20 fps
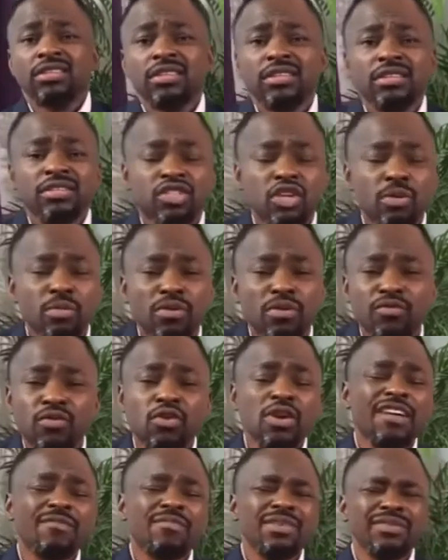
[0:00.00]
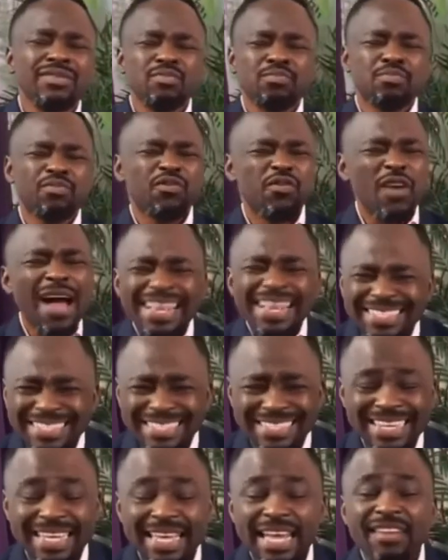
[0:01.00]
Some of you have been
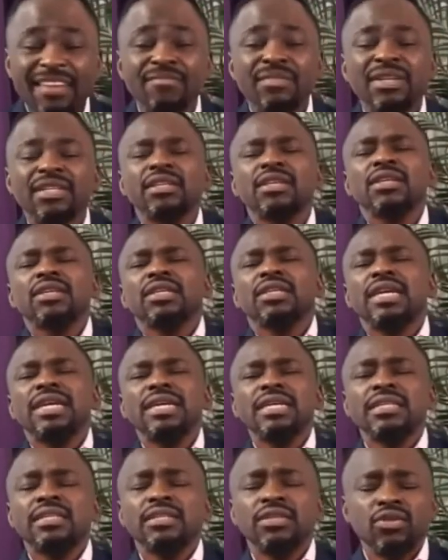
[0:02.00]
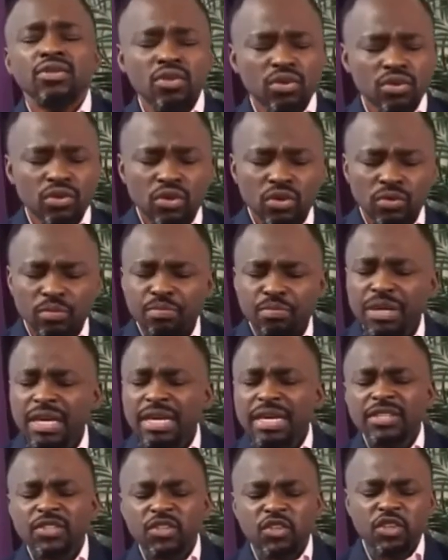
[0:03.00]
fasting, have been in, you know, no,
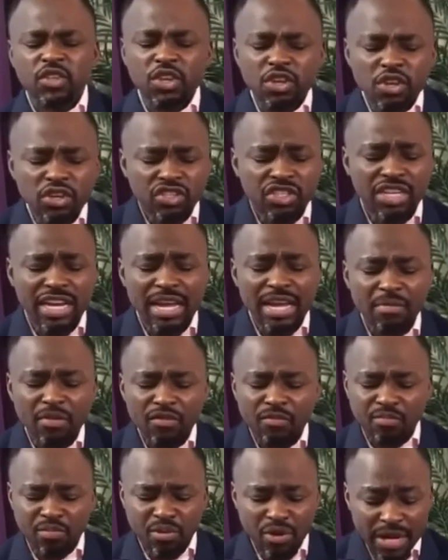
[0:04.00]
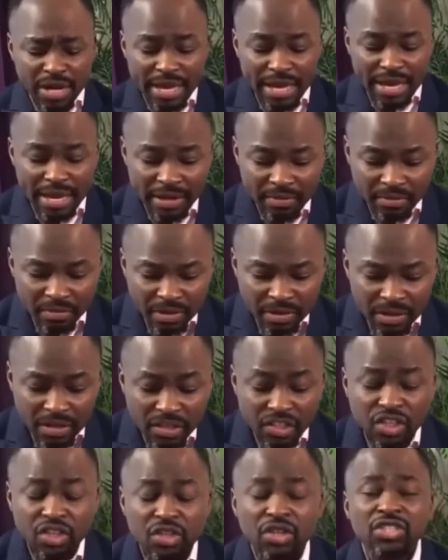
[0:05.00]
being in serious time of prayer,
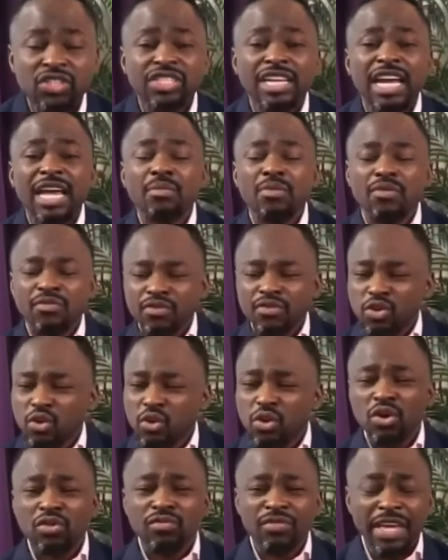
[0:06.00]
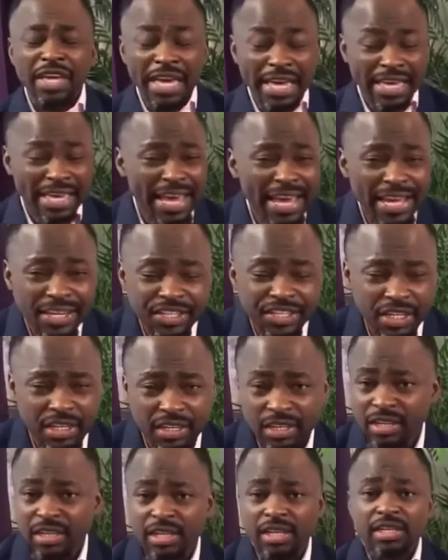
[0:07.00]
serious time of you know of engaging,
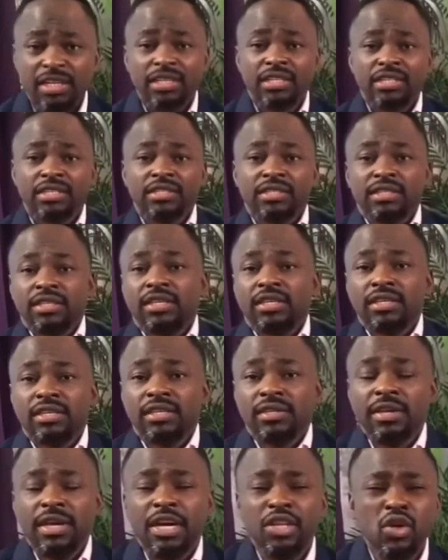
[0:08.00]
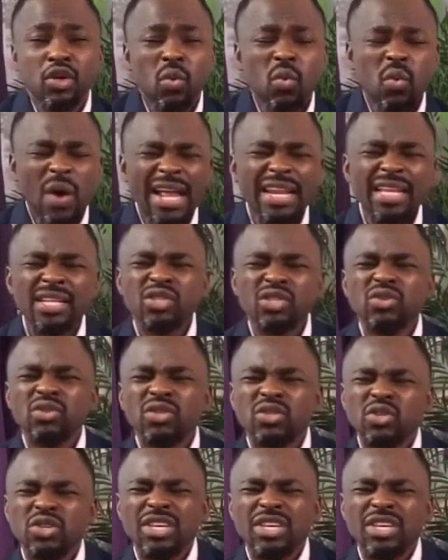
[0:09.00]
and you're waiting to, to